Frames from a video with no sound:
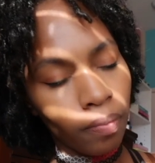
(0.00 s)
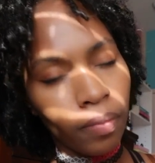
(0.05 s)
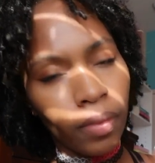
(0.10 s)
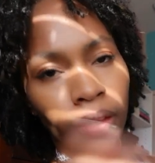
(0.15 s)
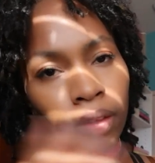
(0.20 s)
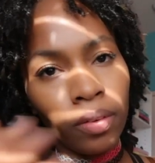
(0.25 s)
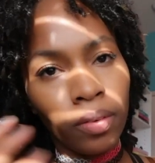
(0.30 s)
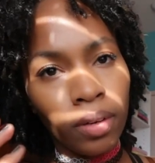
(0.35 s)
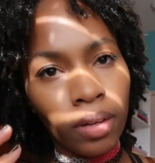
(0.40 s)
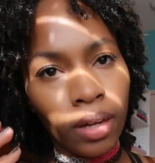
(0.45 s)

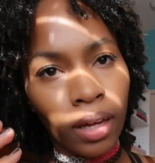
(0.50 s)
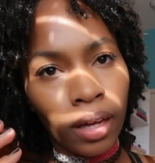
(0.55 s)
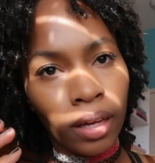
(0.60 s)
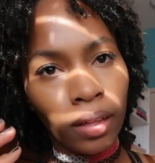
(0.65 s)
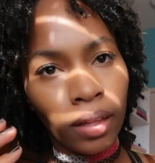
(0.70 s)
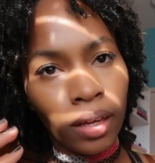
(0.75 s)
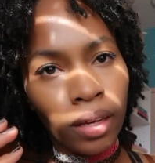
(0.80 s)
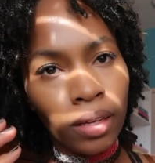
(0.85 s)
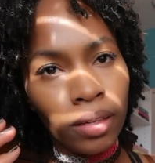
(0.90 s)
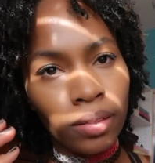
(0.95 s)
and you can
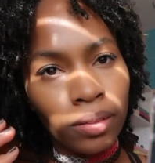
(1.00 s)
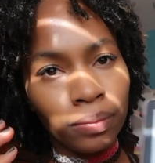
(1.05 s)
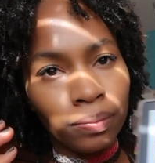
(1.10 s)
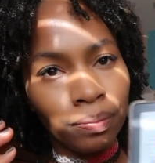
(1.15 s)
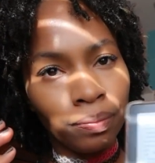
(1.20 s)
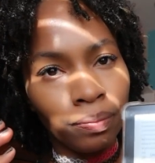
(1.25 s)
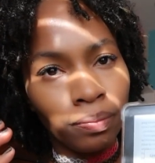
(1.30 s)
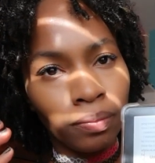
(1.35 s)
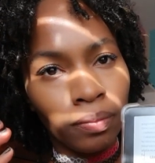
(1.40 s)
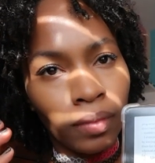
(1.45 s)
highlight
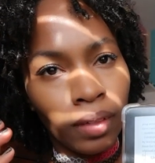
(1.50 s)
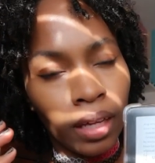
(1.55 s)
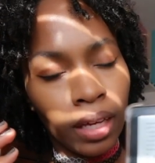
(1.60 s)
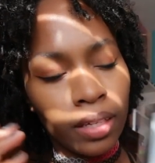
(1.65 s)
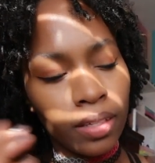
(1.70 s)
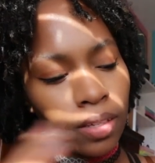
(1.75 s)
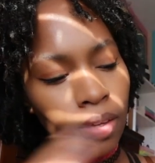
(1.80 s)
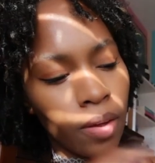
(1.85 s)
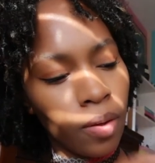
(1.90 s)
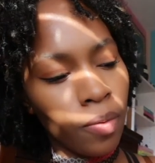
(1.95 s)

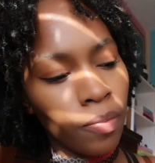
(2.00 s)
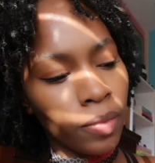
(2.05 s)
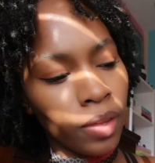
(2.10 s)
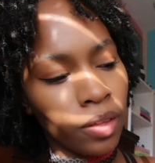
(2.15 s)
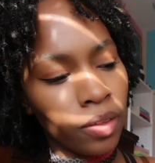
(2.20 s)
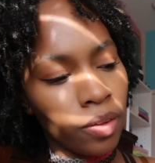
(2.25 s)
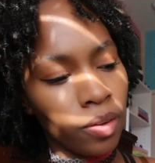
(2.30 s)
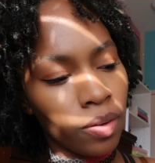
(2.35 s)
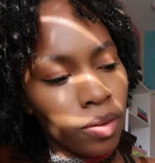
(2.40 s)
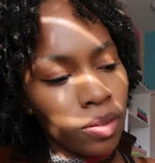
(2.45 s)
like so,
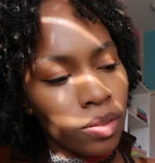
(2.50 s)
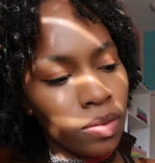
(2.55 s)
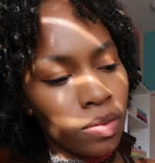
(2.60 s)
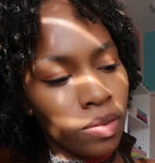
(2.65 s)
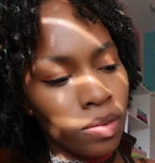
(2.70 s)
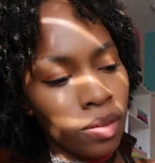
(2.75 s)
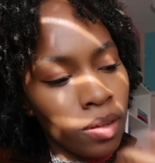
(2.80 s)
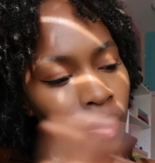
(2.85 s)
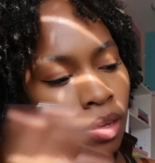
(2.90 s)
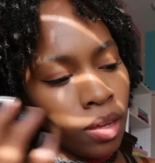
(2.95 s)
and you
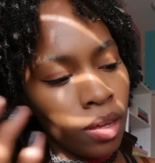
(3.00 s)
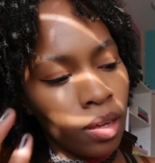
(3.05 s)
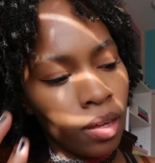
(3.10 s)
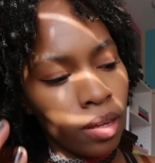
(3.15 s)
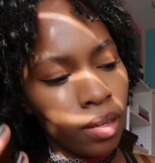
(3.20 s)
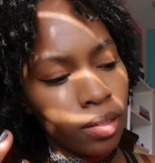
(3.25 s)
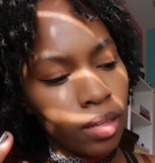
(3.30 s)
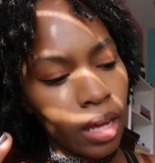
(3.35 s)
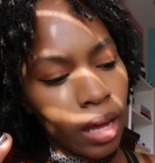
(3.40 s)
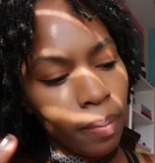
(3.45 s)
can
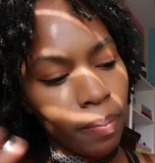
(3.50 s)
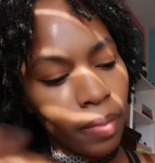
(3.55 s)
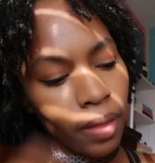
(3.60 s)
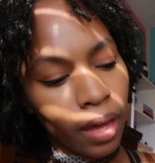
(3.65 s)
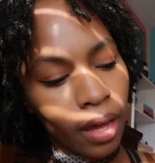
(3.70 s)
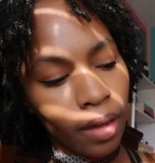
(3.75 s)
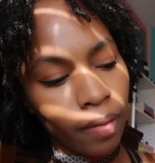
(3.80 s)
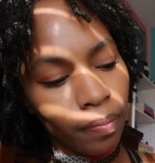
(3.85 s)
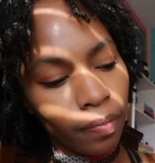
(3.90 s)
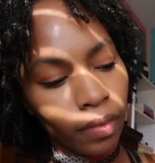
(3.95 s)
tap
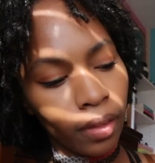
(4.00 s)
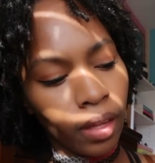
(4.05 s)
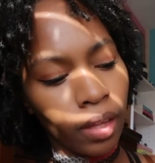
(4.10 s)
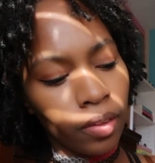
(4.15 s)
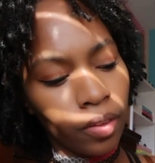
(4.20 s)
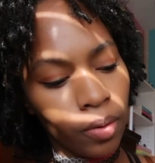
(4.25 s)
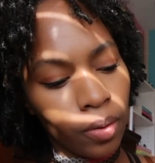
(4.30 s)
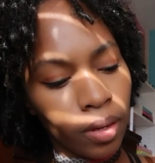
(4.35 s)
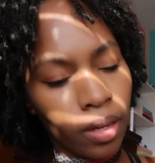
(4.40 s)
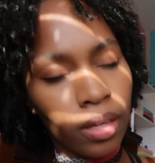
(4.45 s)
that
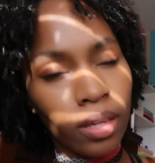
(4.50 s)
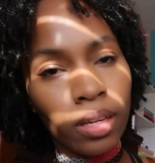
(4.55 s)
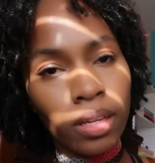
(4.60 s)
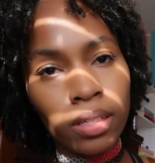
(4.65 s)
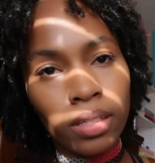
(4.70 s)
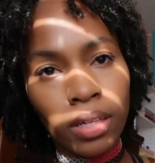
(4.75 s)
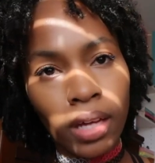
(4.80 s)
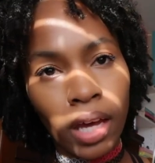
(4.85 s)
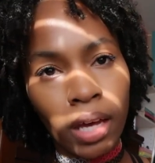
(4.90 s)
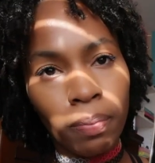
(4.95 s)
and you can
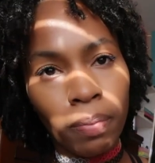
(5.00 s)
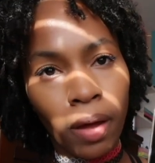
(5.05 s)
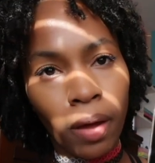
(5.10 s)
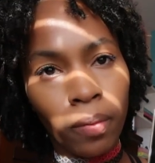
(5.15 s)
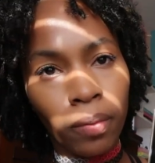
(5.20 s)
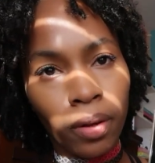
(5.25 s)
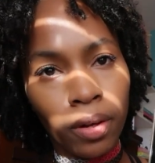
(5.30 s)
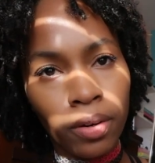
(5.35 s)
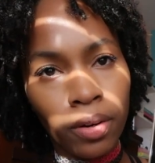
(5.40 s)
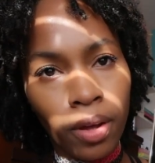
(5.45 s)
type
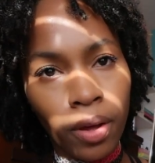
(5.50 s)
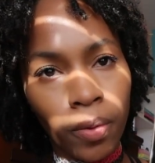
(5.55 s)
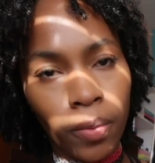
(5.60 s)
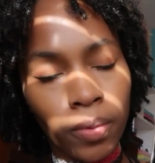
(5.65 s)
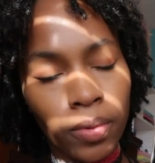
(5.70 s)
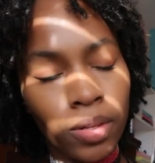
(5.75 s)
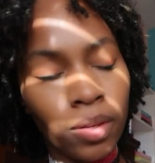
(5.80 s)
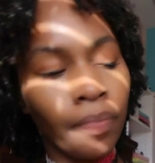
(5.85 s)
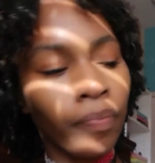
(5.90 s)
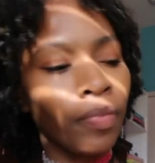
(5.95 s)
out a
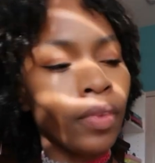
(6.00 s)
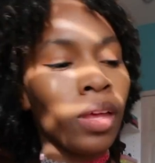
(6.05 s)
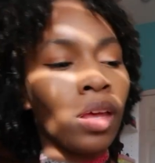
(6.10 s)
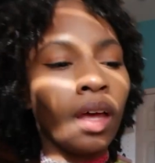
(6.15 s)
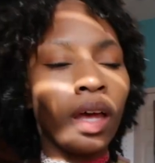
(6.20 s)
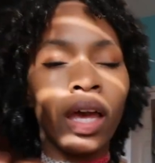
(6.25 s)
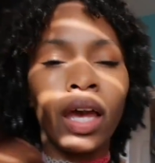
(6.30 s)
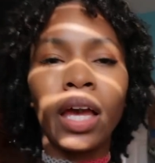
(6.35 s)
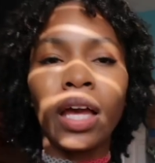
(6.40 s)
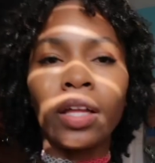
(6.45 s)
note.
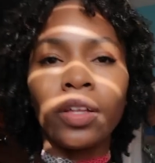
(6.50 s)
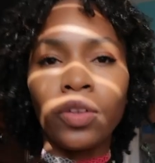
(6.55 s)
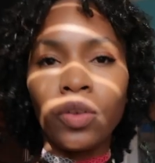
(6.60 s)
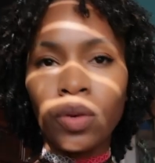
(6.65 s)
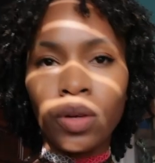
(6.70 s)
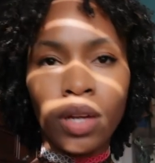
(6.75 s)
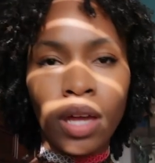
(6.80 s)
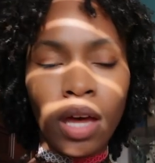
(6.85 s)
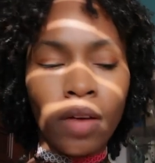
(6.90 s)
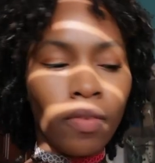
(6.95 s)
And you
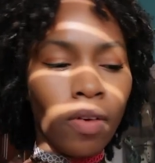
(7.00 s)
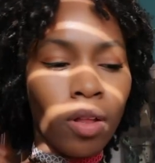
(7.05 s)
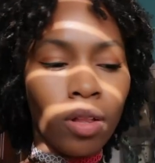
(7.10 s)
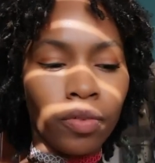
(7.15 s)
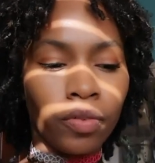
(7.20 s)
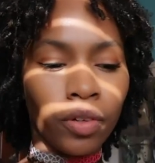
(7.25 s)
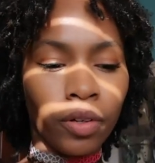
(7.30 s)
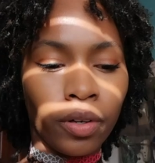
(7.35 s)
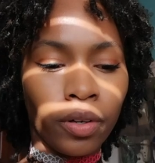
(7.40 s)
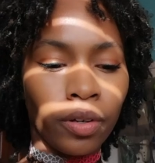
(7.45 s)
can have all
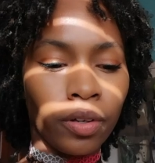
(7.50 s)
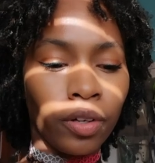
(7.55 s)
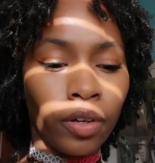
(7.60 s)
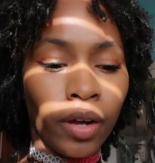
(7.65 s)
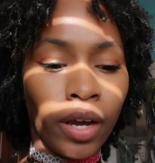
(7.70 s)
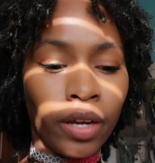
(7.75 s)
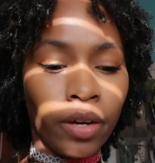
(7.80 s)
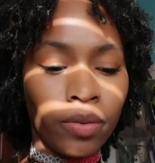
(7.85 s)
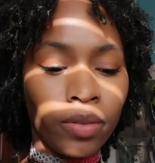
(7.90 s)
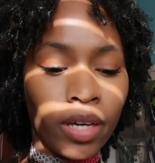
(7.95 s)
of your
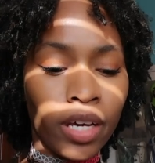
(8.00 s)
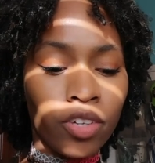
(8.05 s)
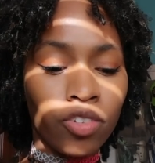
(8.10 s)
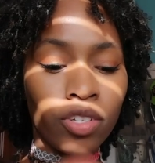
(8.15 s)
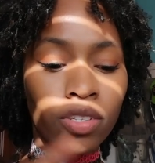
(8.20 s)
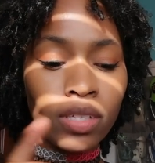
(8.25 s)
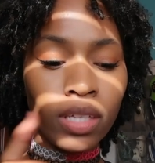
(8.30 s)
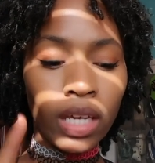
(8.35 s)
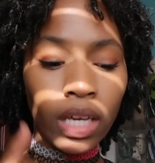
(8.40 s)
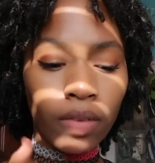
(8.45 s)

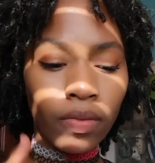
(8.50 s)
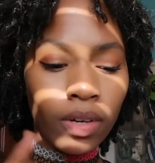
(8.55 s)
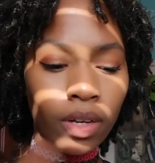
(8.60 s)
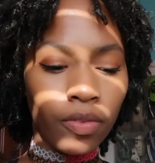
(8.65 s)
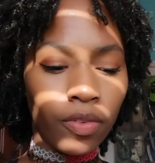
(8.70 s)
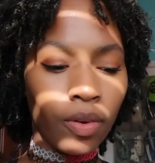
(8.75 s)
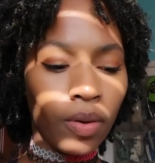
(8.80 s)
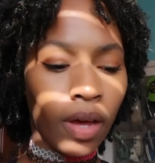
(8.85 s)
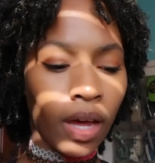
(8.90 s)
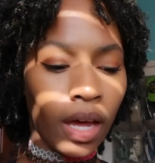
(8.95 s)
annotations, even
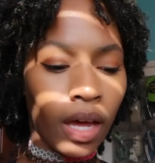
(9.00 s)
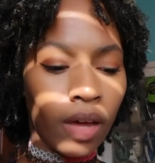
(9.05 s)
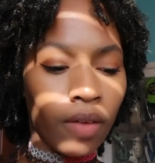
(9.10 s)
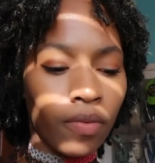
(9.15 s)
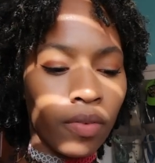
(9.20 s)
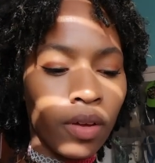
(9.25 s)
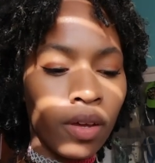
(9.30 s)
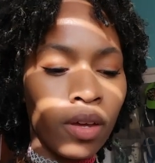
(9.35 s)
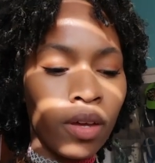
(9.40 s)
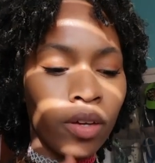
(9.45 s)
if you
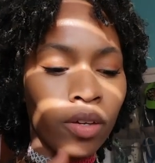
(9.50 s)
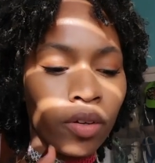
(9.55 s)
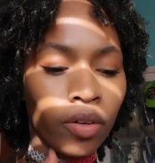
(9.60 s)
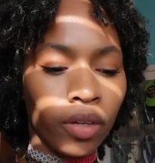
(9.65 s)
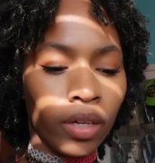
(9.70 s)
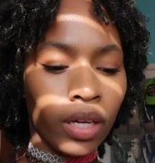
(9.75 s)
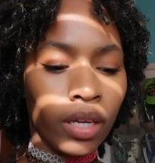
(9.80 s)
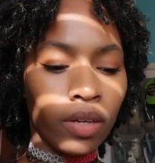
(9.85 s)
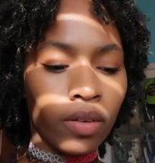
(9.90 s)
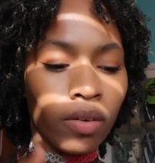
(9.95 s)
have your
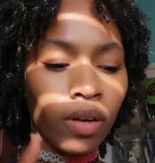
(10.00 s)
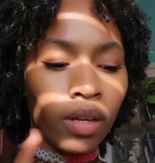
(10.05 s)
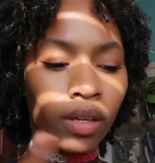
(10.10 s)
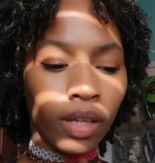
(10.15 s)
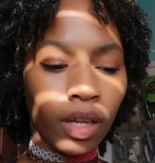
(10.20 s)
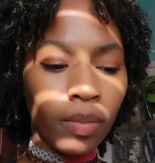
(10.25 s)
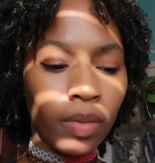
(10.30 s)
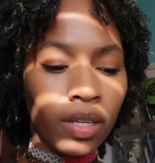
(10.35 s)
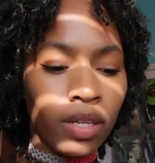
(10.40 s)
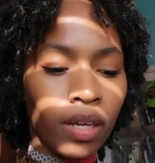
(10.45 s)
Kindle
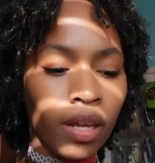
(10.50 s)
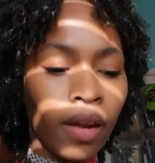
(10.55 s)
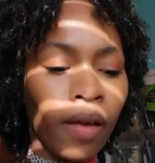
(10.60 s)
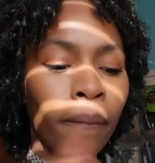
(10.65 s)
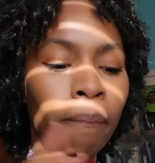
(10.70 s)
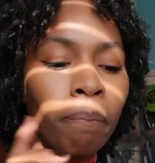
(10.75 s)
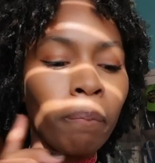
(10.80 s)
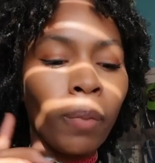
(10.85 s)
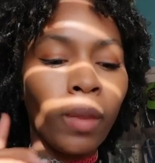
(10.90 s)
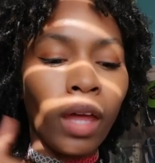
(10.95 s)
Unlimited.
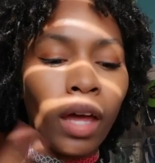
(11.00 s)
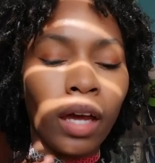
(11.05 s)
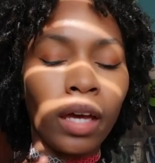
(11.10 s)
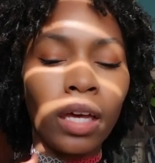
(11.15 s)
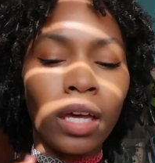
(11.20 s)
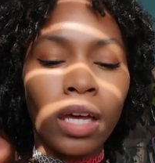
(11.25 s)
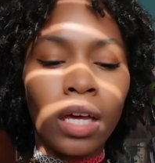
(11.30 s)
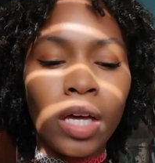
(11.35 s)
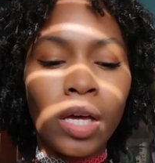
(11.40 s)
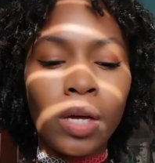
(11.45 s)
I